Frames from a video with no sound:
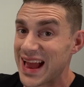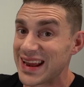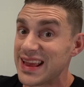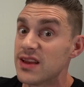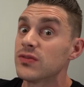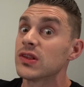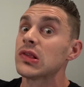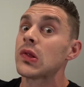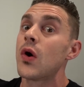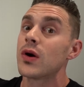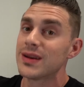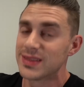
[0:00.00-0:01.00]
and even
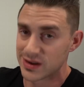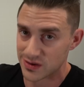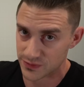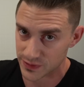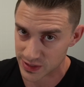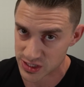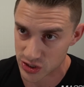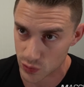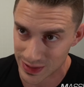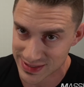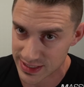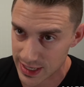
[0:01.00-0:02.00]
longer than Infinergy
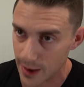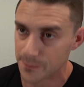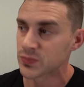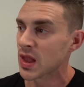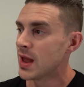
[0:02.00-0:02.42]
once again.